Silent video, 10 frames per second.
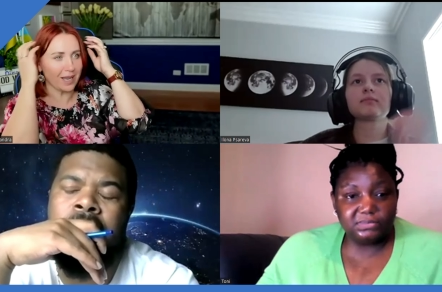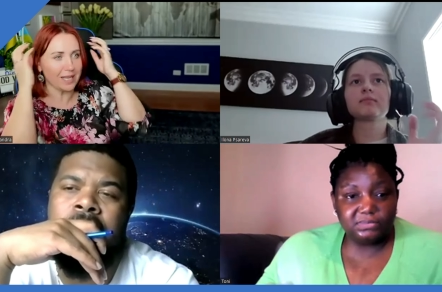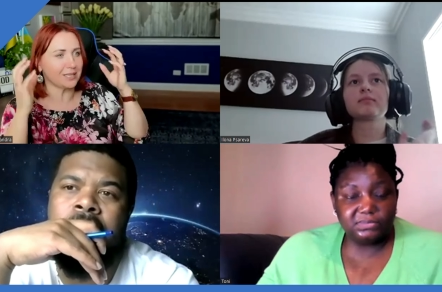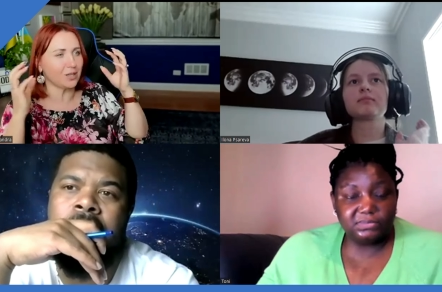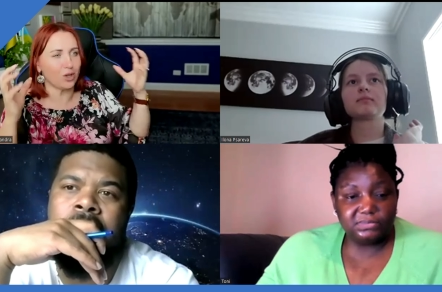Speaker 1: my
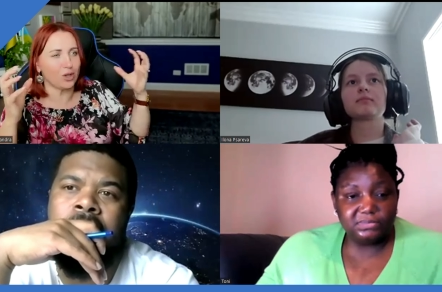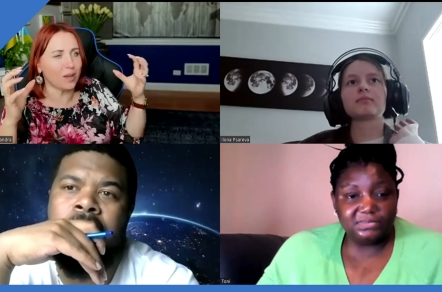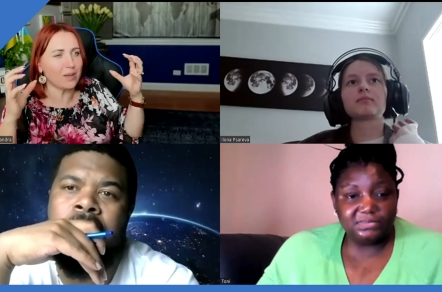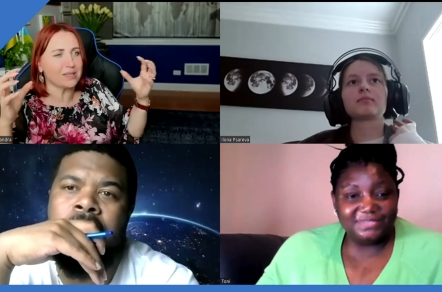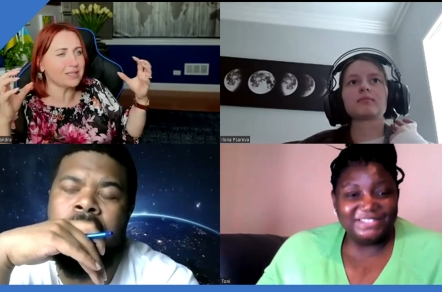brains and
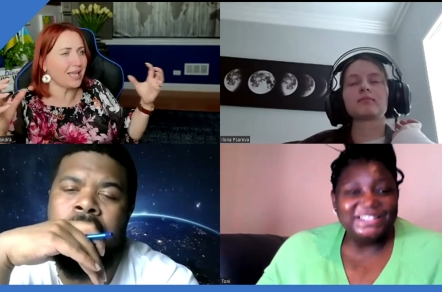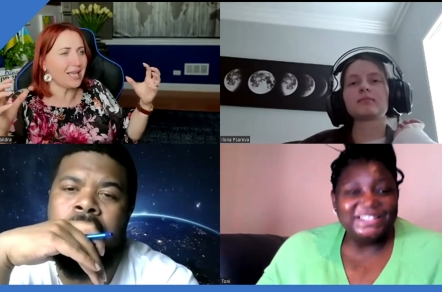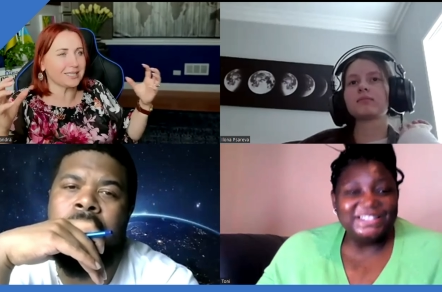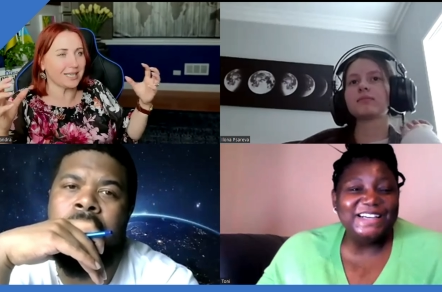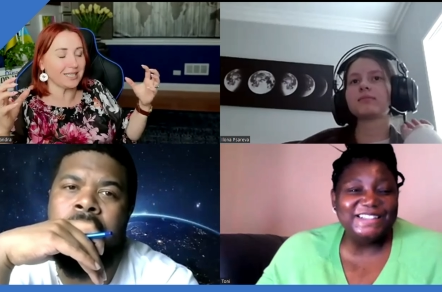all my
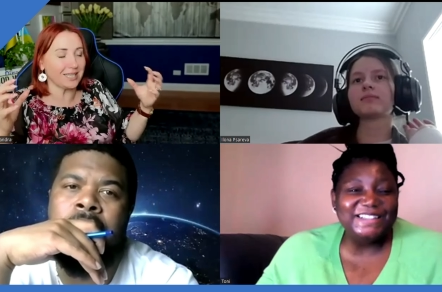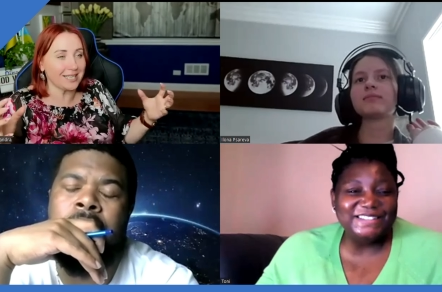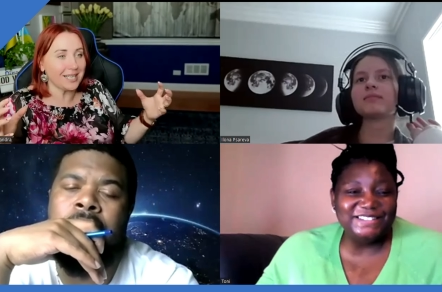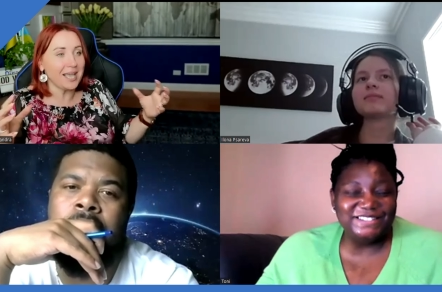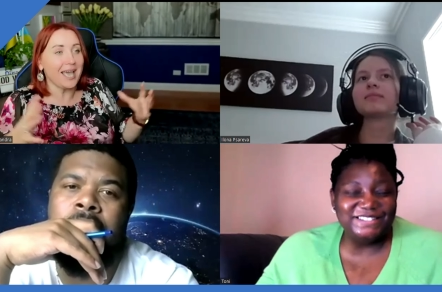mistakes I
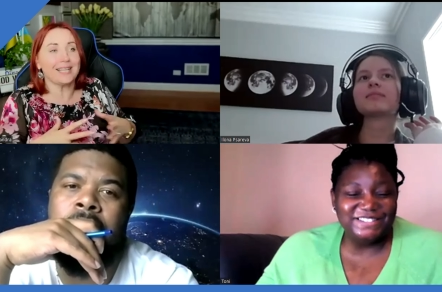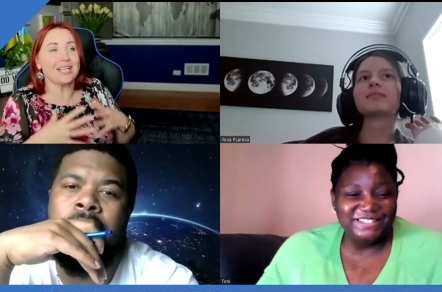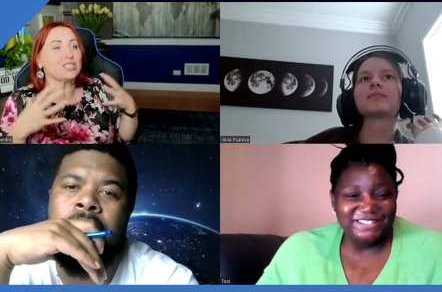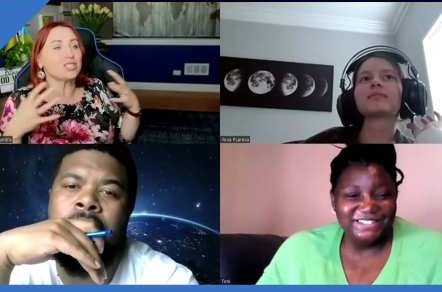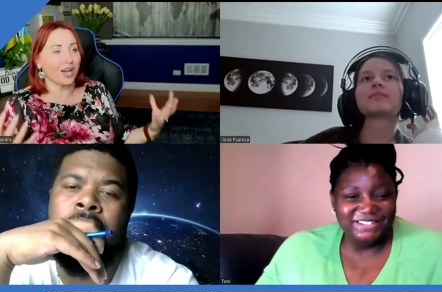did.
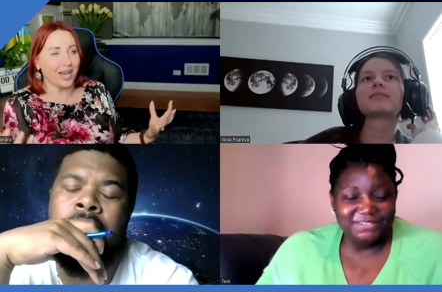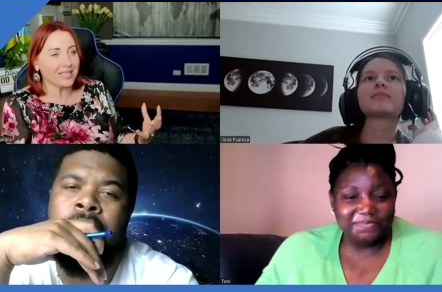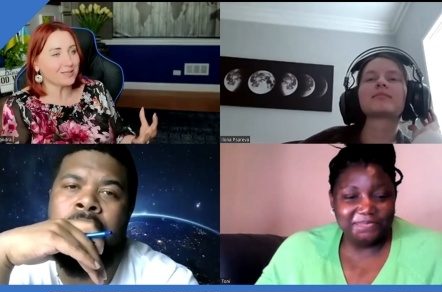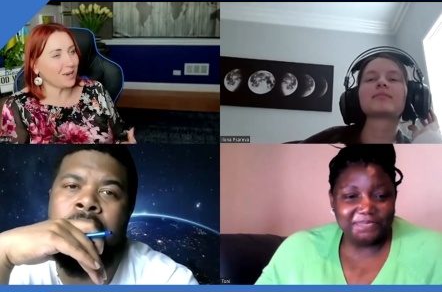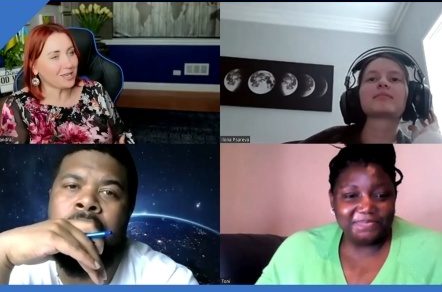And I
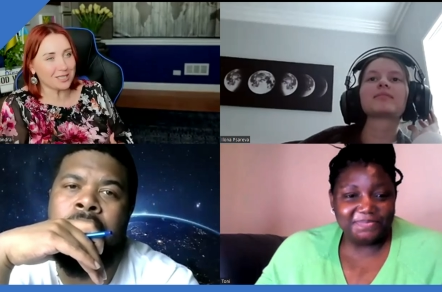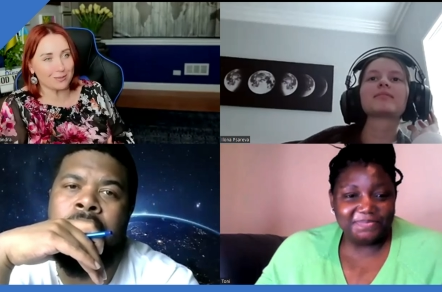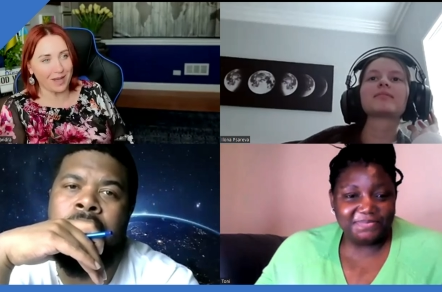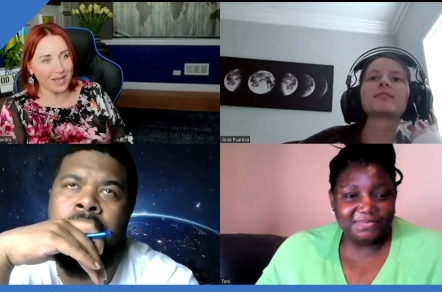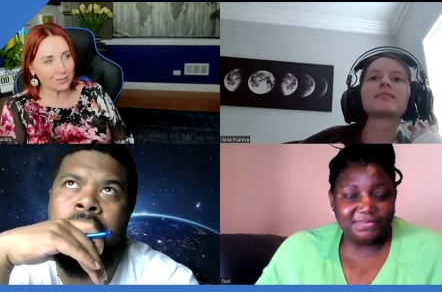try as much
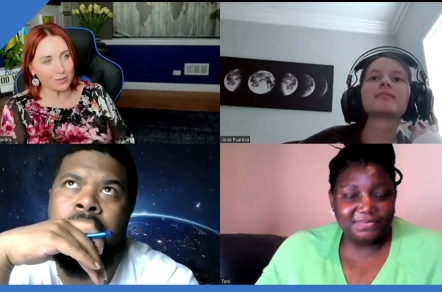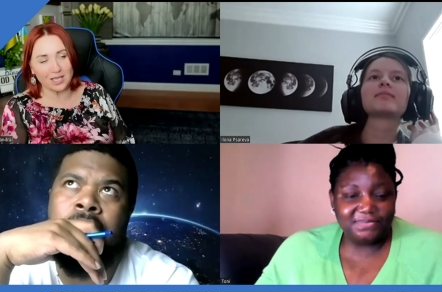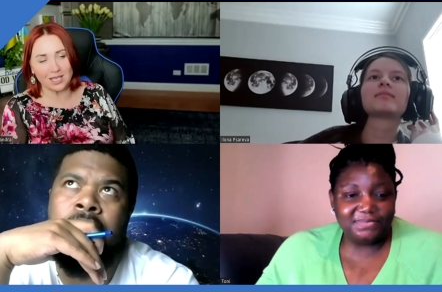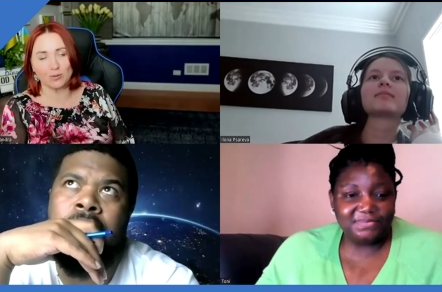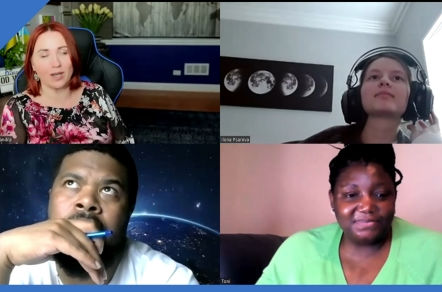as
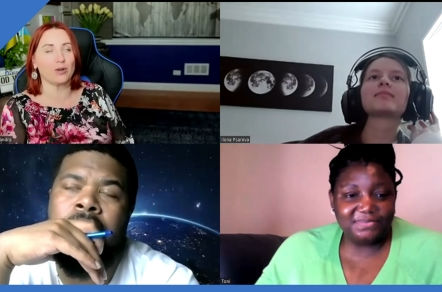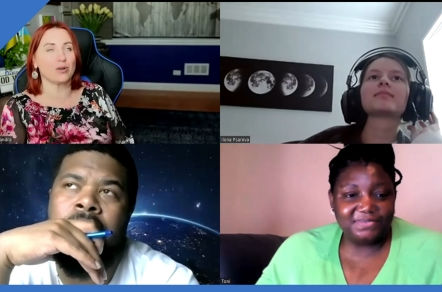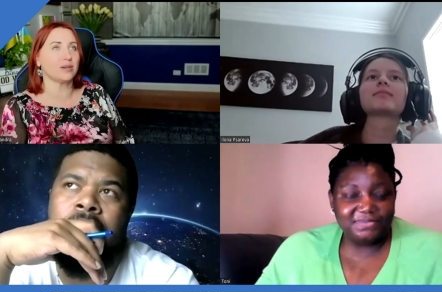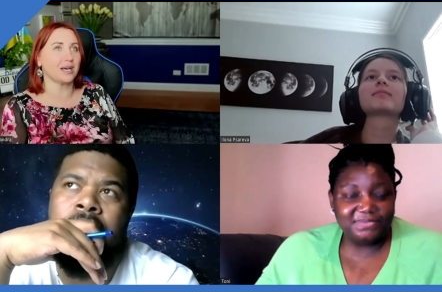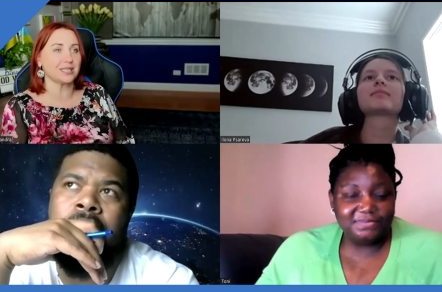possible. That's why our